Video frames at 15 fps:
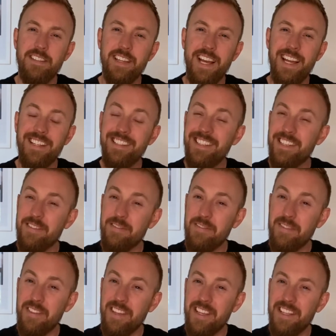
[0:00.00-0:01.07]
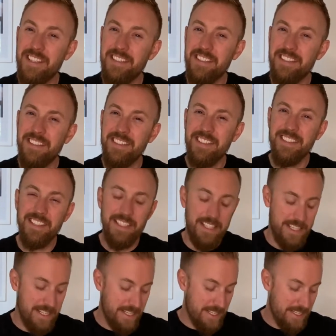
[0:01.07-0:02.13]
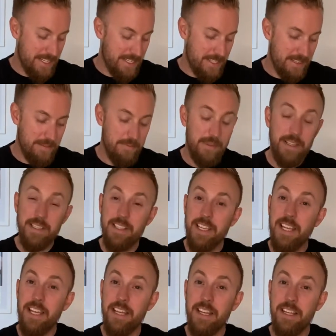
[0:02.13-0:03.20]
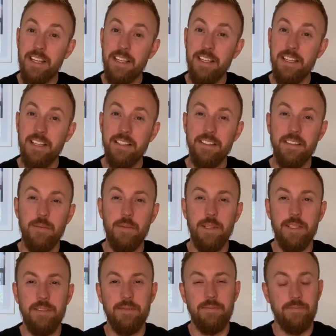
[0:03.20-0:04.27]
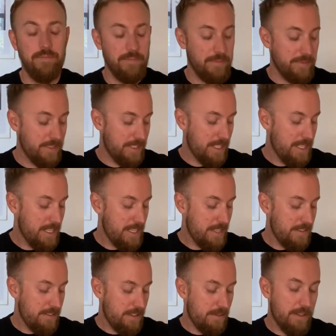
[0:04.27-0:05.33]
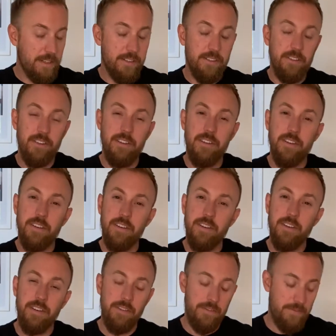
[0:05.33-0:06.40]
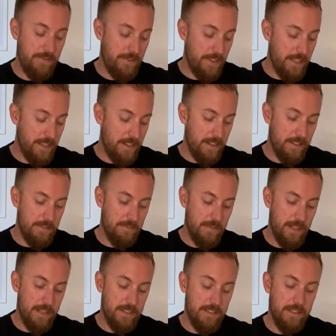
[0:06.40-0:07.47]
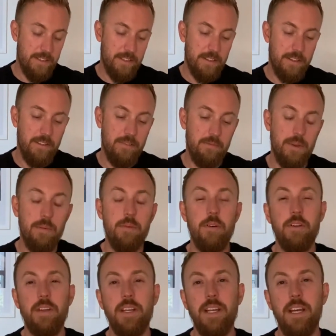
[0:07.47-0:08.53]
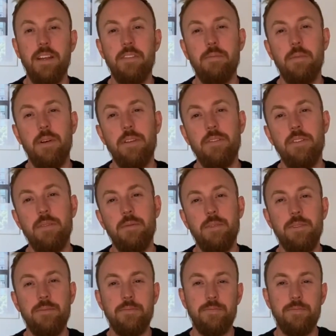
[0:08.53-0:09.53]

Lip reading: actually feel my skin a little bit. So I want to feel as much of my body as possible.